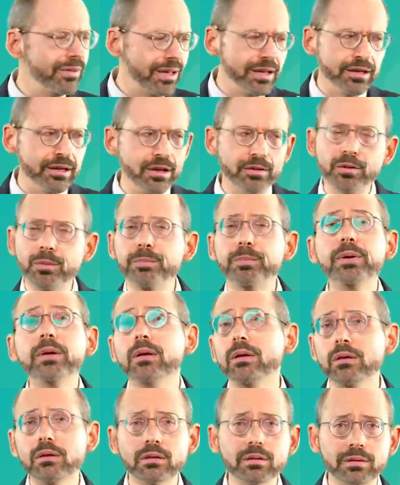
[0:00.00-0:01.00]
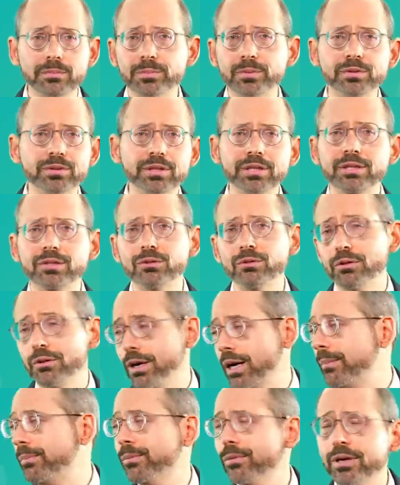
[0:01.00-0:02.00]
not another pill, a procedure,
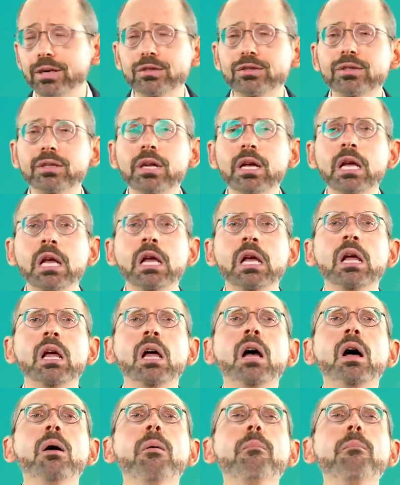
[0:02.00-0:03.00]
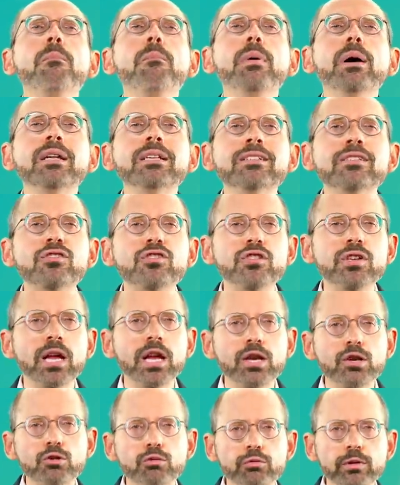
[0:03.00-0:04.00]
or operation, but
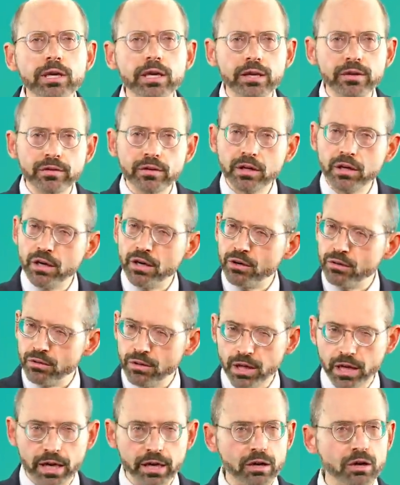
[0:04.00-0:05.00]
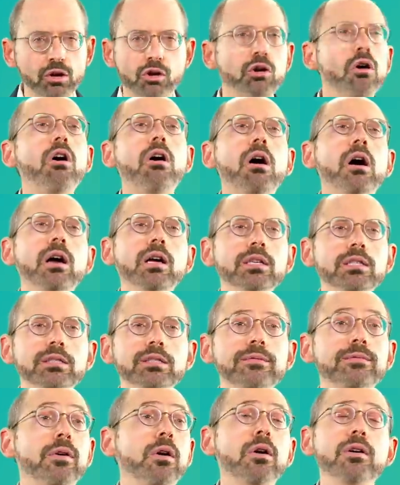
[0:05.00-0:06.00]
instead treating the underlying cause
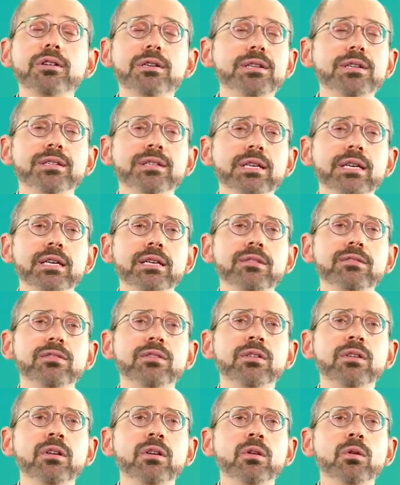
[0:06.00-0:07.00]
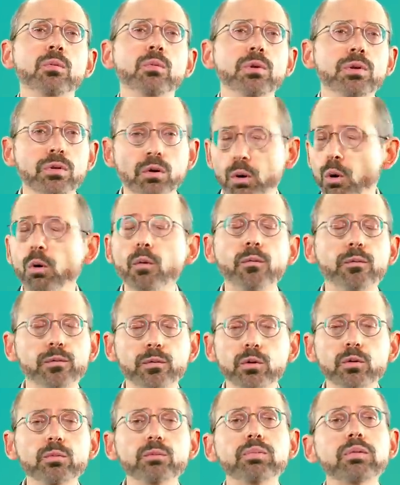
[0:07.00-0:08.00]
of heart disease with whole
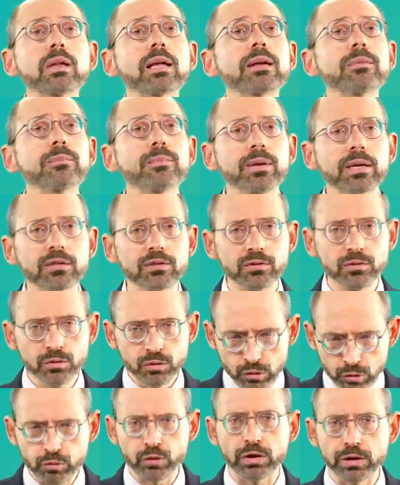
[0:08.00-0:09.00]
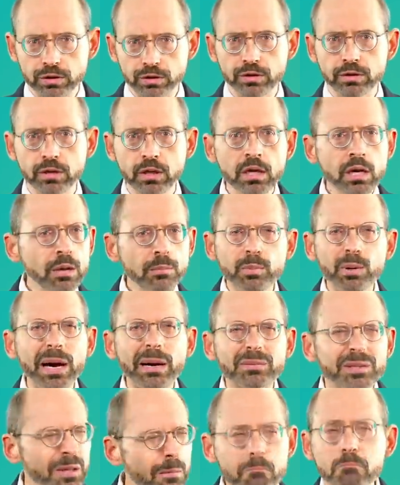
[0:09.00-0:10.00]
food, plant-based nutrition,
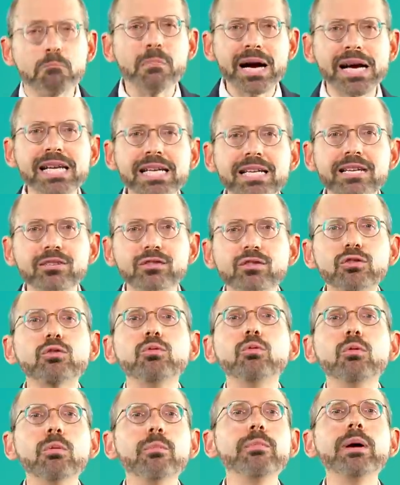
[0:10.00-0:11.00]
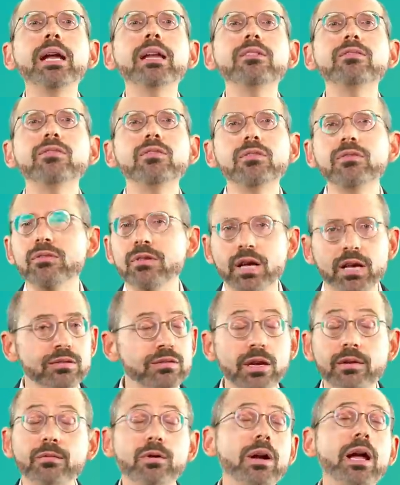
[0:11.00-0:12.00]
perhaps the mightiest tool medicine
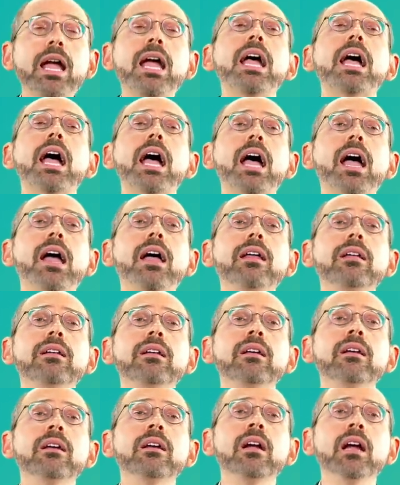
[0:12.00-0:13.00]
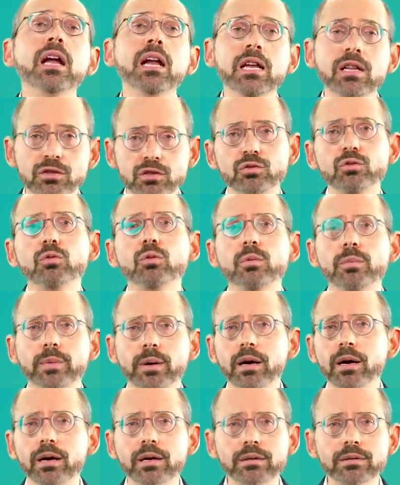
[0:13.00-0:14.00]
has ever had in its
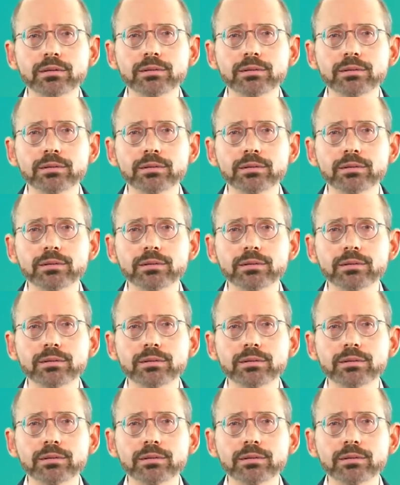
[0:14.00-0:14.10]
toolbox.